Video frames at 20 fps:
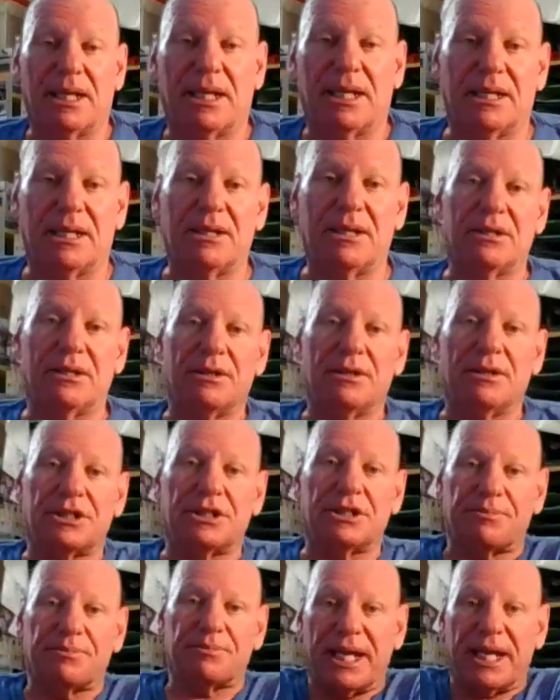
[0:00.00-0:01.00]
you
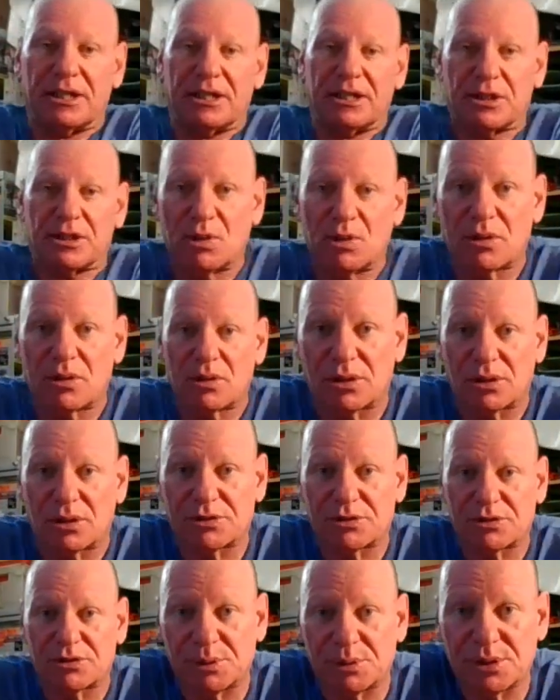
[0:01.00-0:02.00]
just make a small
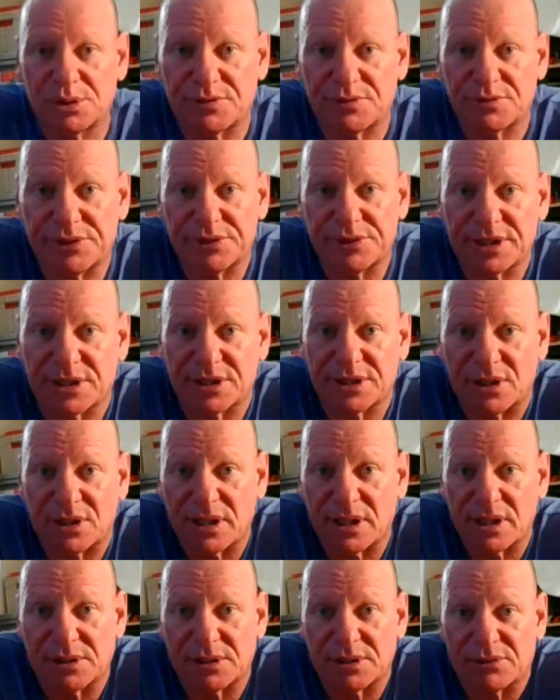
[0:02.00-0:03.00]
contribution for his
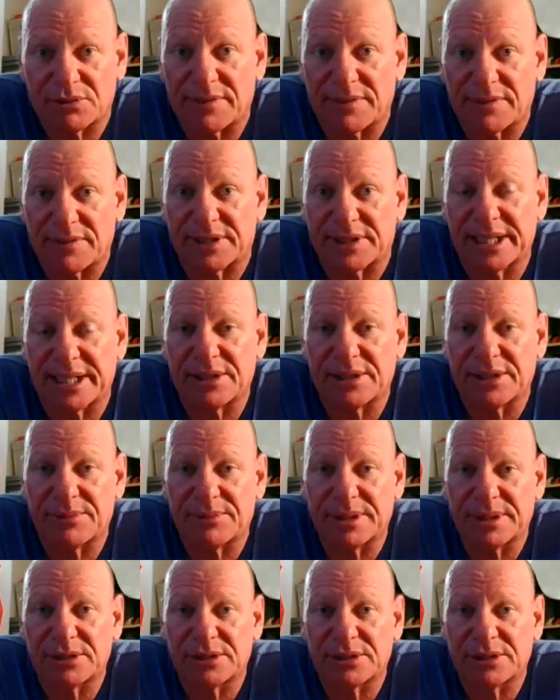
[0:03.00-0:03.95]
time to draft the letter and do